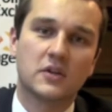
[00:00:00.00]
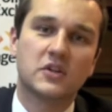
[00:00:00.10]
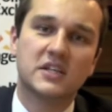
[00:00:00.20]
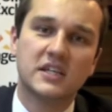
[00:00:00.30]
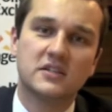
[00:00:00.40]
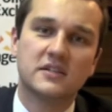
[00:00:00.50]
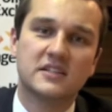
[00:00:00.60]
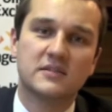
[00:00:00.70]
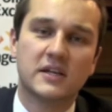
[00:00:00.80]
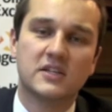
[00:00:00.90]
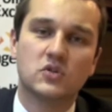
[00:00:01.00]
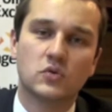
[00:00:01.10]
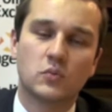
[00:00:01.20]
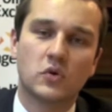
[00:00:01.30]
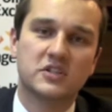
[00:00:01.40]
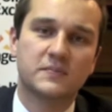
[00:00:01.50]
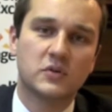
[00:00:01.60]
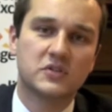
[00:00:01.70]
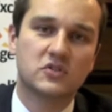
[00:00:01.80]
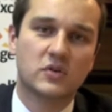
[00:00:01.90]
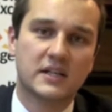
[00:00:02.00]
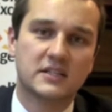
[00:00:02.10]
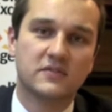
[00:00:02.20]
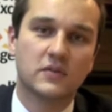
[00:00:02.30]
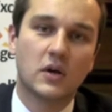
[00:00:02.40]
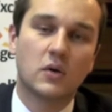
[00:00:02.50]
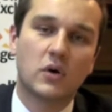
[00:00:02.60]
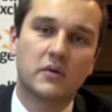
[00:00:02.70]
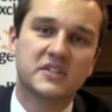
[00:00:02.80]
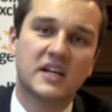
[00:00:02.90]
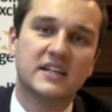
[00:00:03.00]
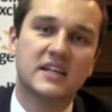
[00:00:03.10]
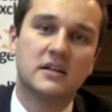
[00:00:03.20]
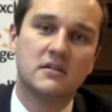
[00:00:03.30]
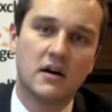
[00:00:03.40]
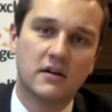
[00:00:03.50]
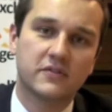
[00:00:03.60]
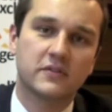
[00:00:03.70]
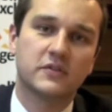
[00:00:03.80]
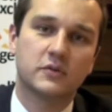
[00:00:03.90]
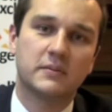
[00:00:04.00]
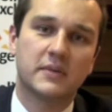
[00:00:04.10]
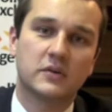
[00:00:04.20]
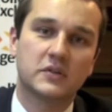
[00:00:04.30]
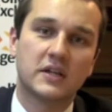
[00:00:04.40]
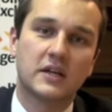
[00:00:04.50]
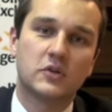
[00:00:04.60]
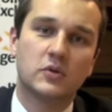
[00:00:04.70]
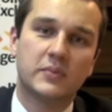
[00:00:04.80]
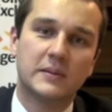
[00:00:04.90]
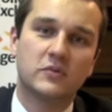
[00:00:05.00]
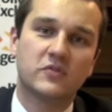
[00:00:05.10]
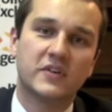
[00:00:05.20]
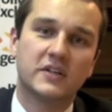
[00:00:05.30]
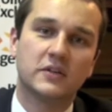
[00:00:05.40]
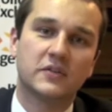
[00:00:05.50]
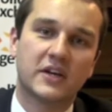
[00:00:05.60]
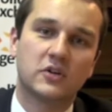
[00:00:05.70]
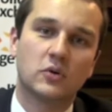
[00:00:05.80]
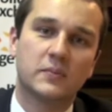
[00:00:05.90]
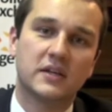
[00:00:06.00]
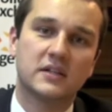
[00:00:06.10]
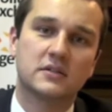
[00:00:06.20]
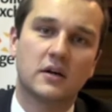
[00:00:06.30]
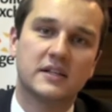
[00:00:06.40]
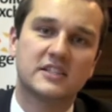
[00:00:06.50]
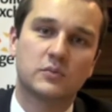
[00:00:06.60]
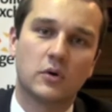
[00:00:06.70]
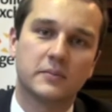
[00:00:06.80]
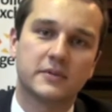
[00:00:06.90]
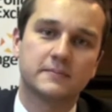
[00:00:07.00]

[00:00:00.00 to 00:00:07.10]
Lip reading: The key to this is making sure that what is built is attractive while retaining enough of the Greenbelt that people feel they are not being entirely swamped.